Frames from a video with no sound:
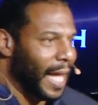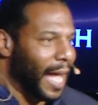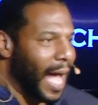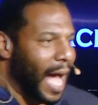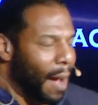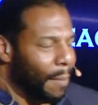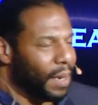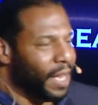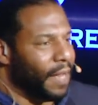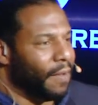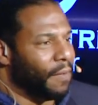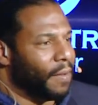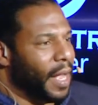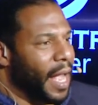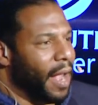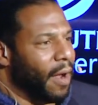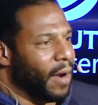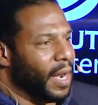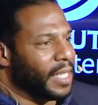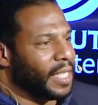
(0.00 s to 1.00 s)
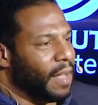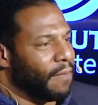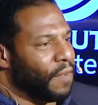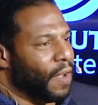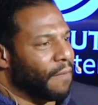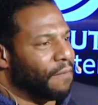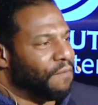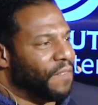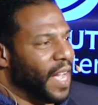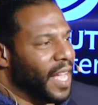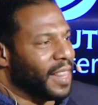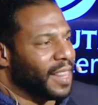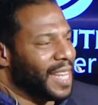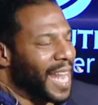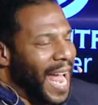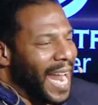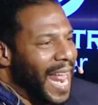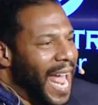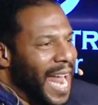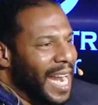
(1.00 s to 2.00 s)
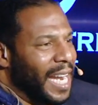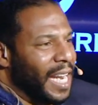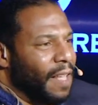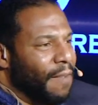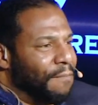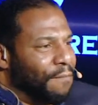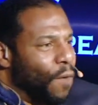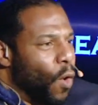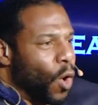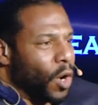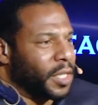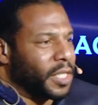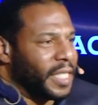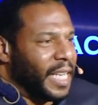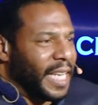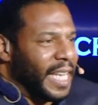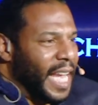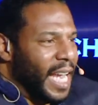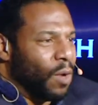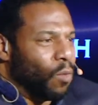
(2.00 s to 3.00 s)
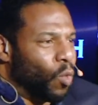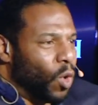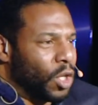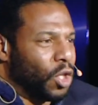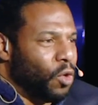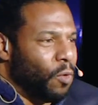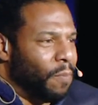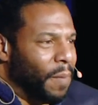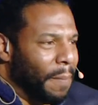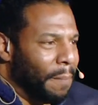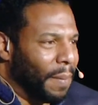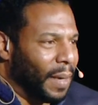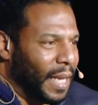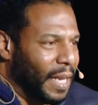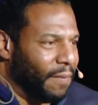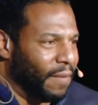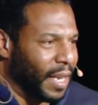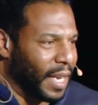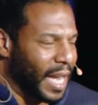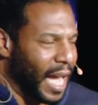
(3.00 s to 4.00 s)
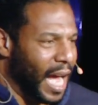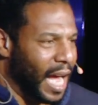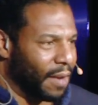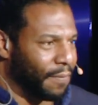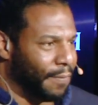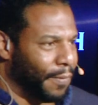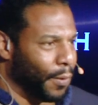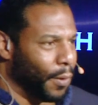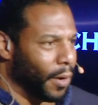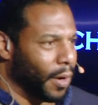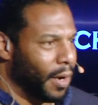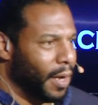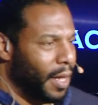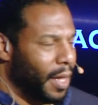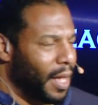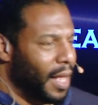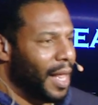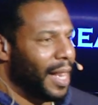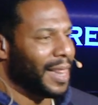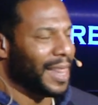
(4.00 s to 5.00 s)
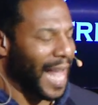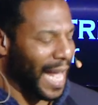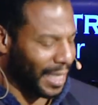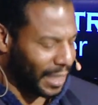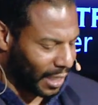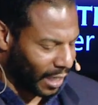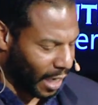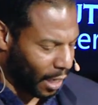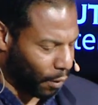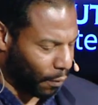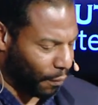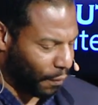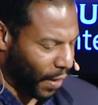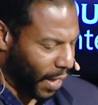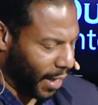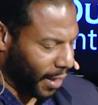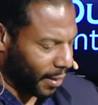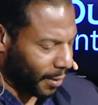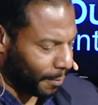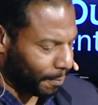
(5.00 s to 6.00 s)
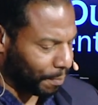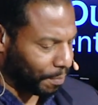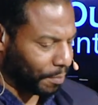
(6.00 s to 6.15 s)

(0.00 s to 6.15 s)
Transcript: How many areas have your faith not had any force to get what you've been believing God for? That's little faith.